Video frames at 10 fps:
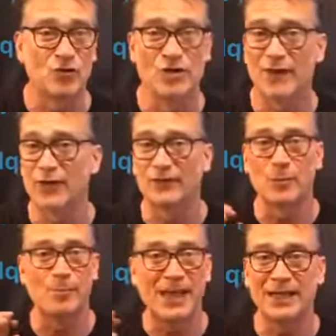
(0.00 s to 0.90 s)
You never have to
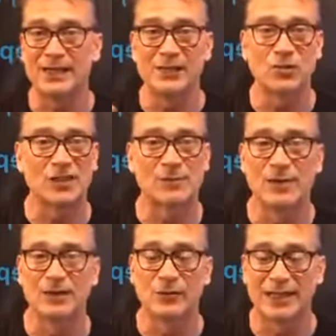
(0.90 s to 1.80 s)
make any adjustment
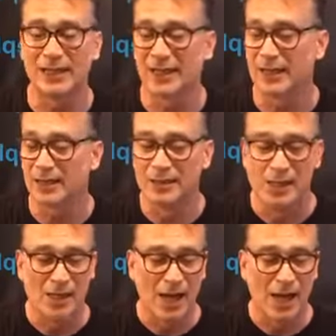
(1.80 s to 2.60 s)
on the regulator.